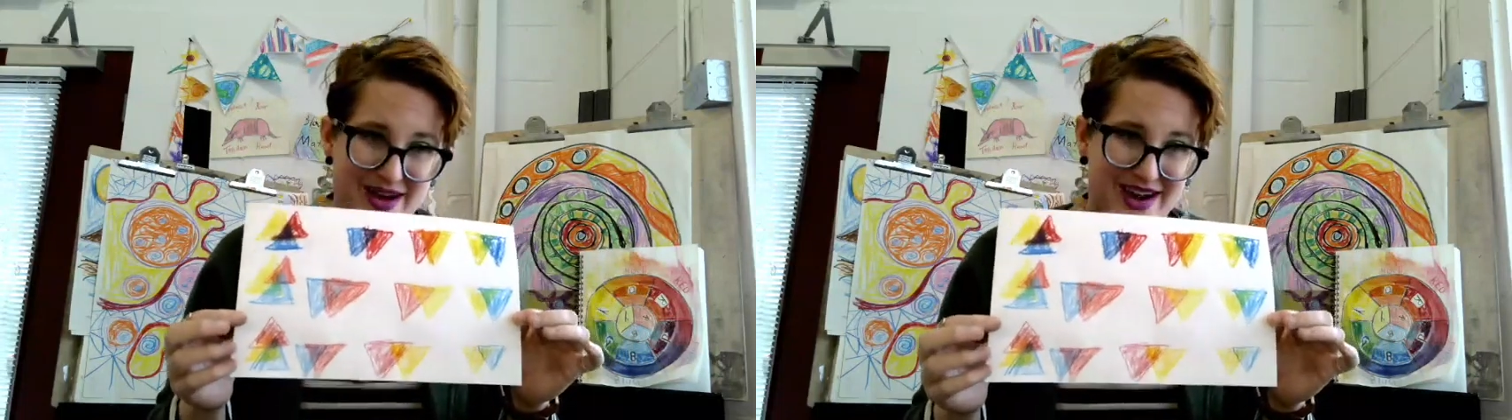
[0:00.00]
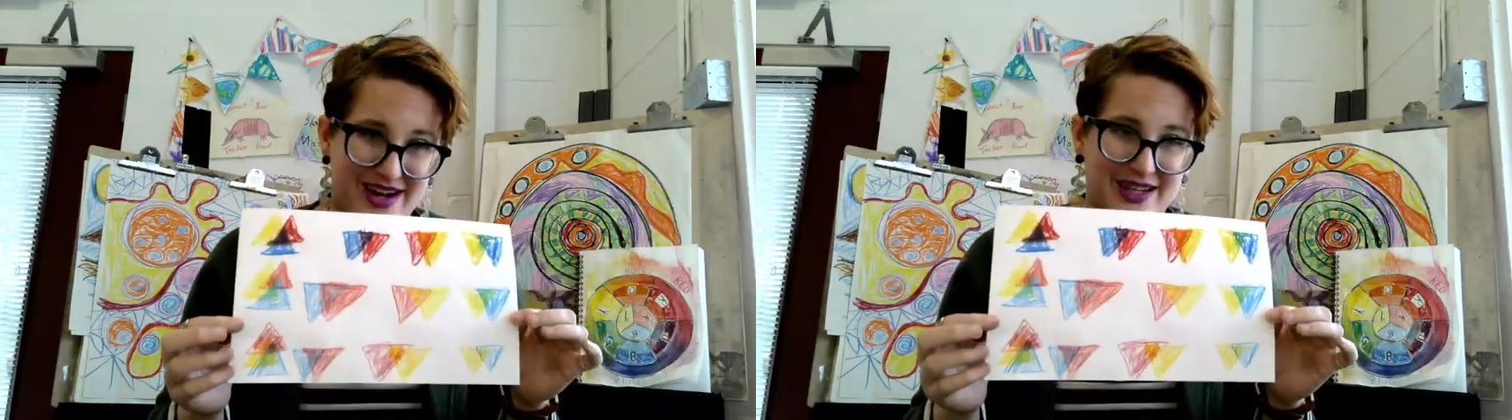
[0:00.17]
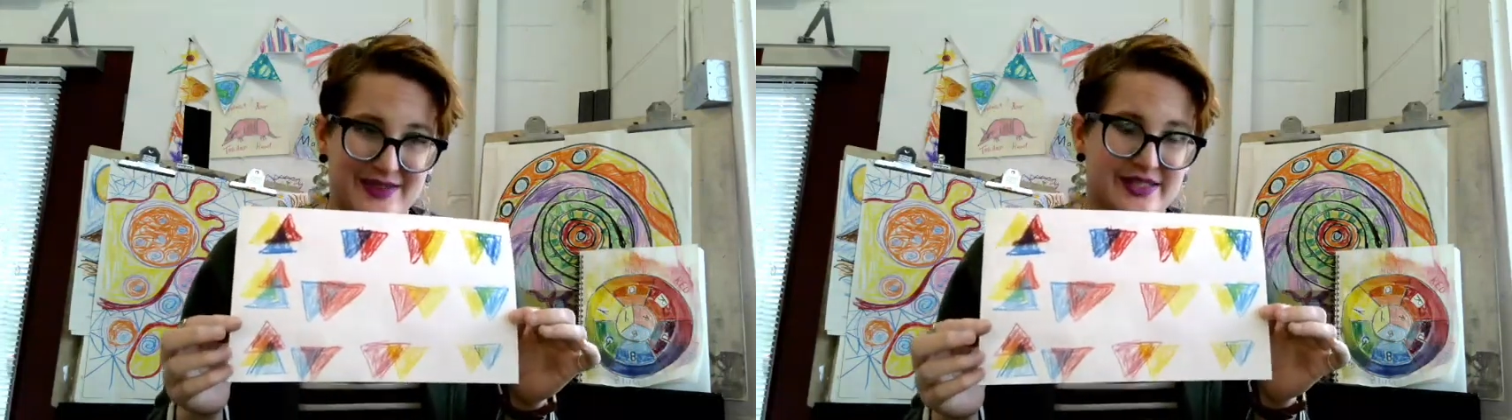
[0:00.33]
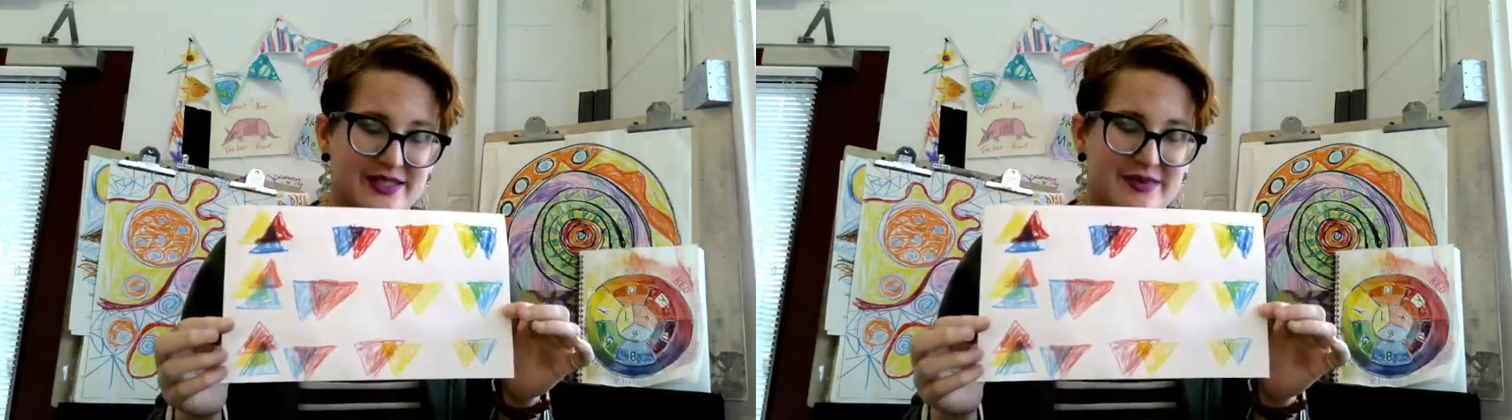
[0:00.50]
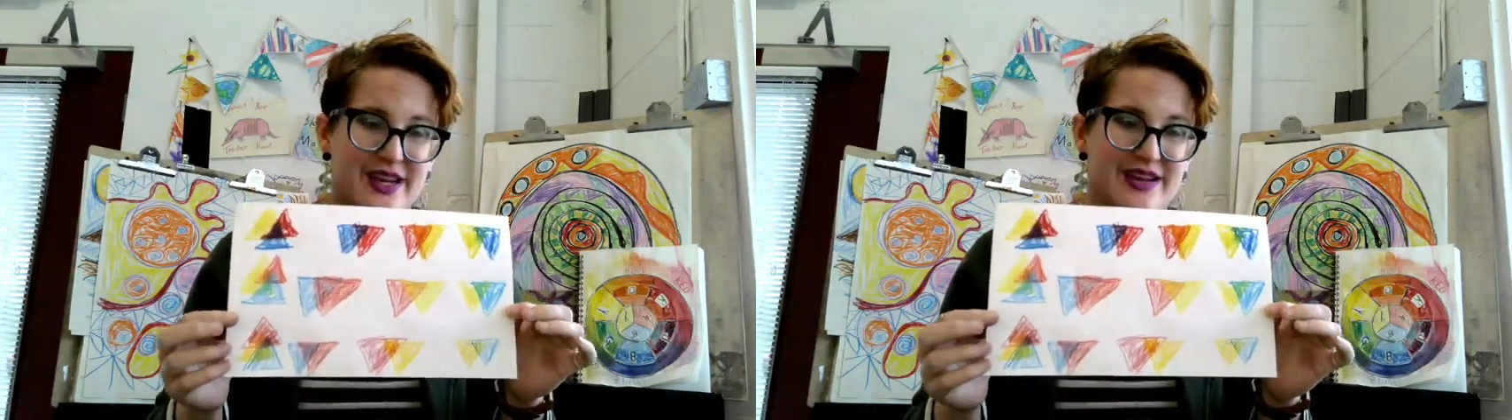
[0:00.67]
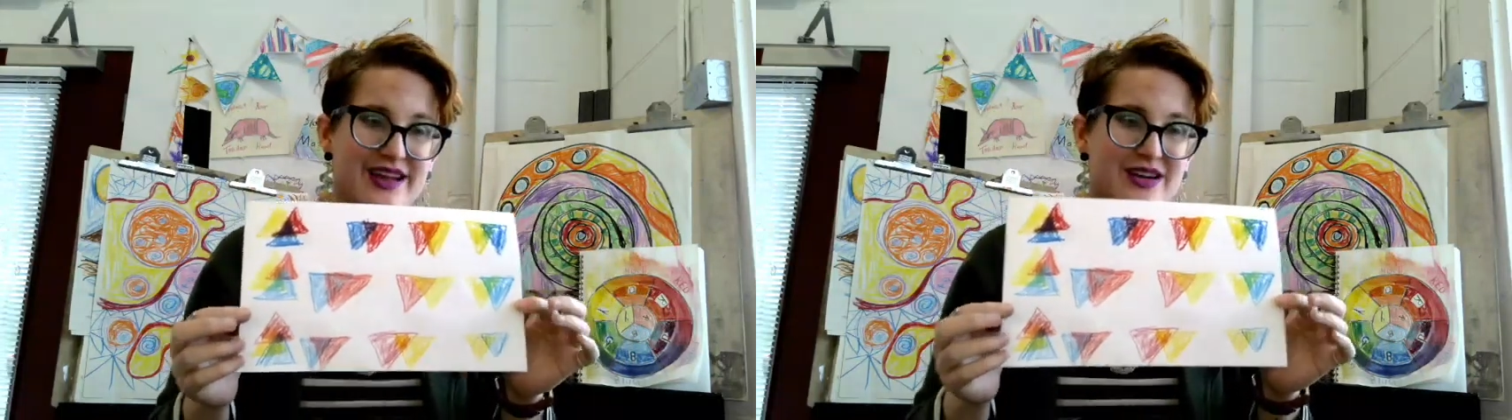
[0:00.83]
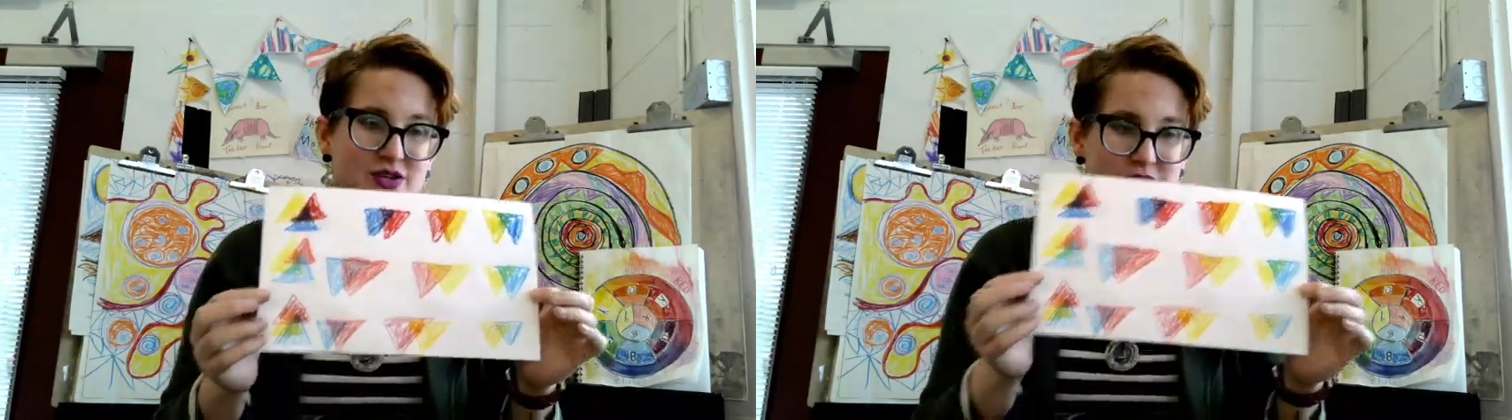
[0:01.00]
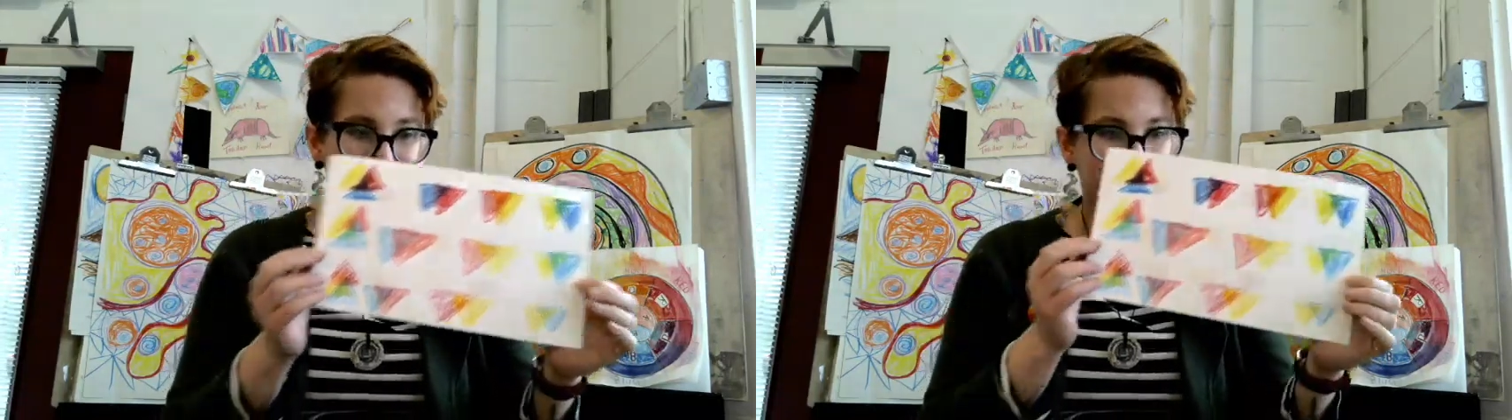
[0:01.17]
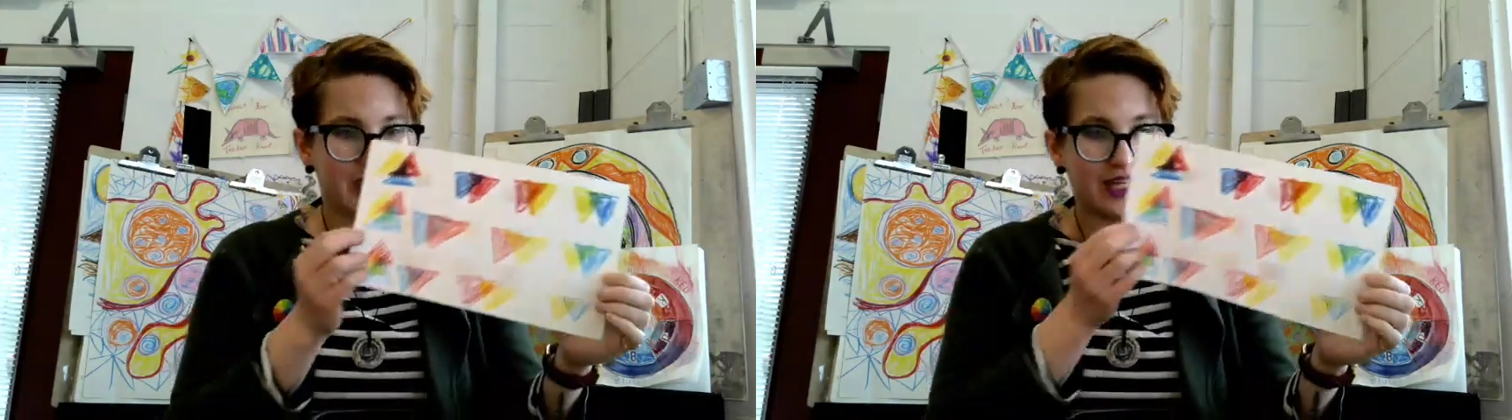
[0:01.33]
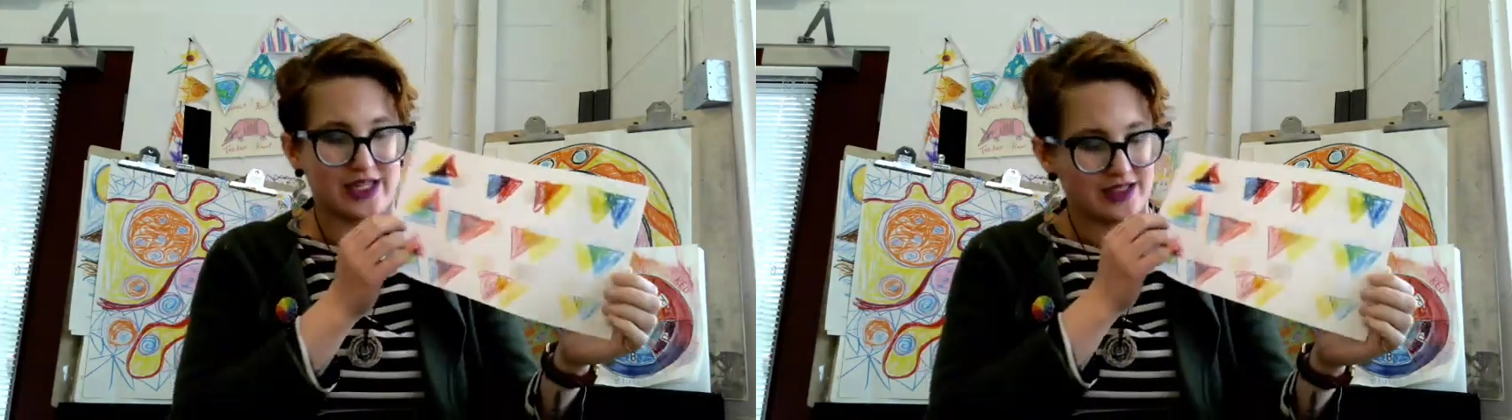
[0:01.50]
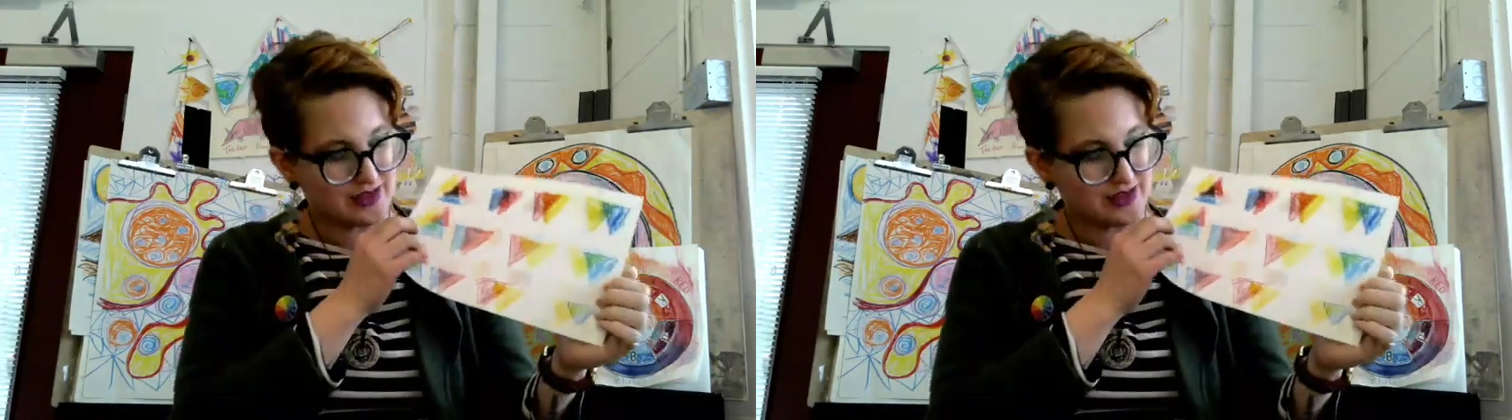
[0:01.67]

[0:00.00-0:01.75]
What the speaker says: colors to make not only